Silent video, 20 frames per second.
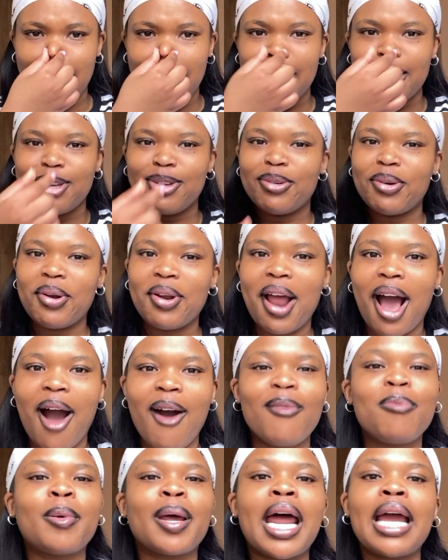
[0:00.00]
You know,
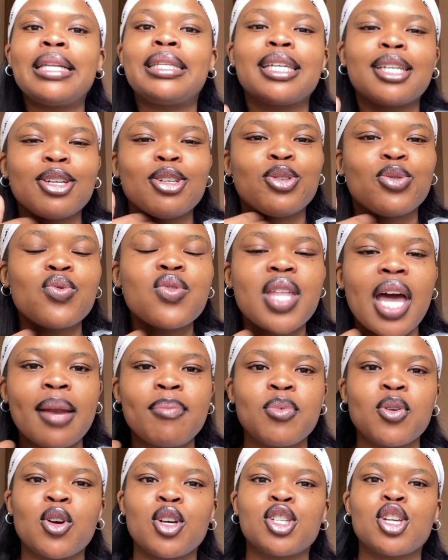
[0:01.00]
but I didn't do that
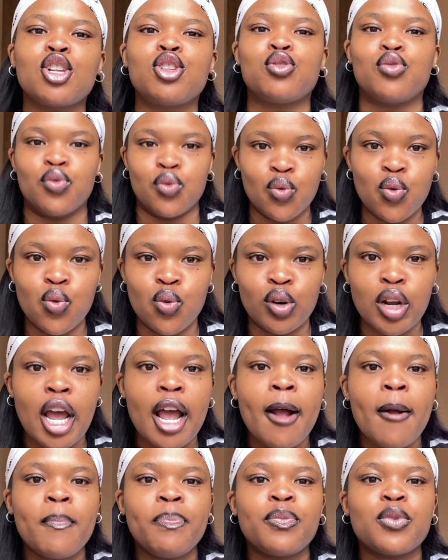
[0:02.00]
because it's rude
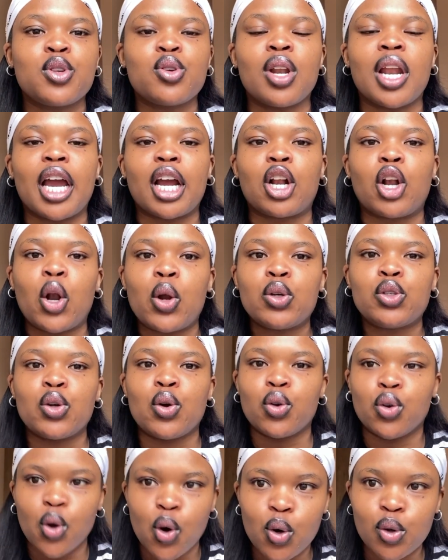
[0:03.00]
to like close your
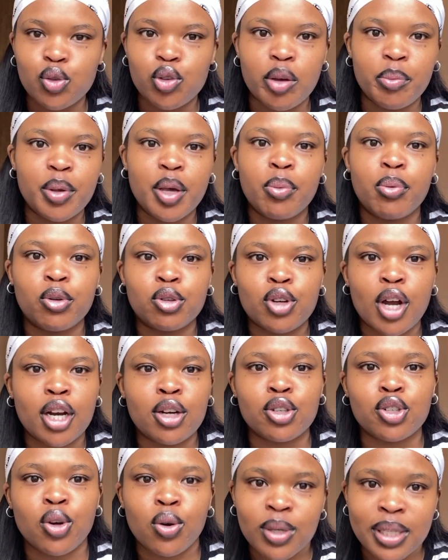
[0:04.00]
nose when people try to
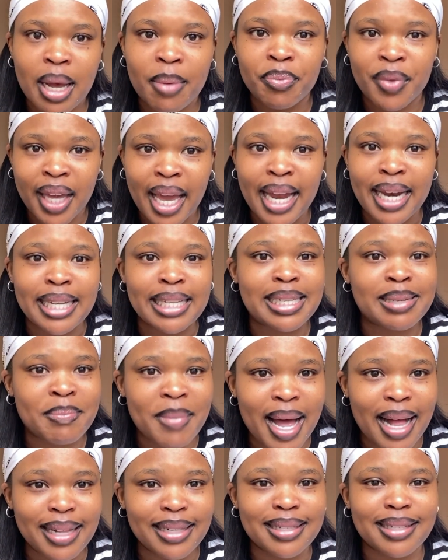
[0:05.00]
show something and it
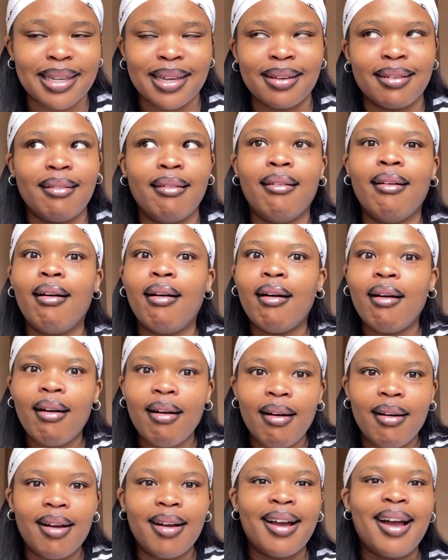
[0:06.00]
smells like,
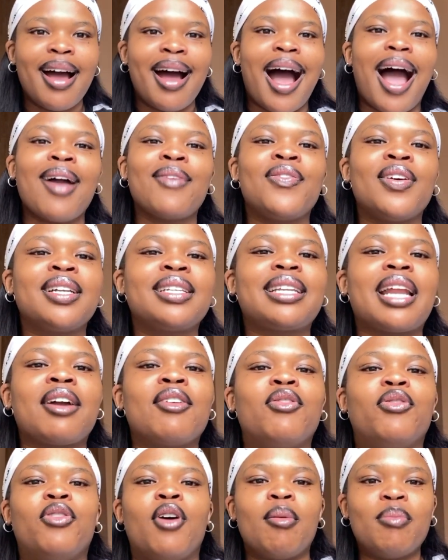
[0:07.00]
what? I felt like
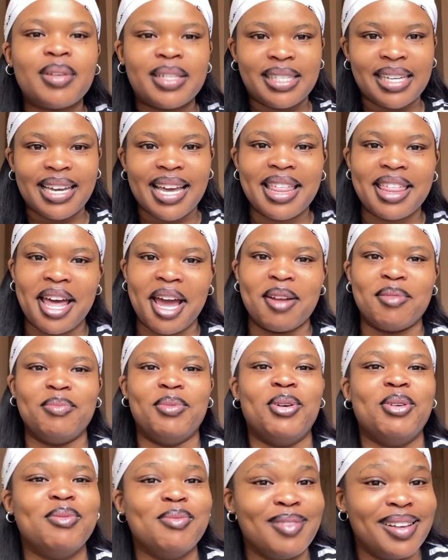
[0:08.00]
vomiting in that
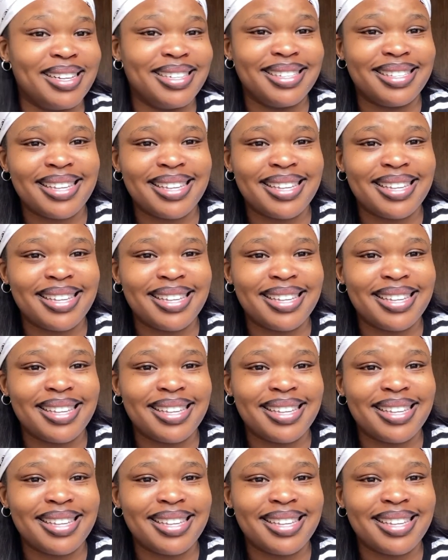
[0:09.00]
moment.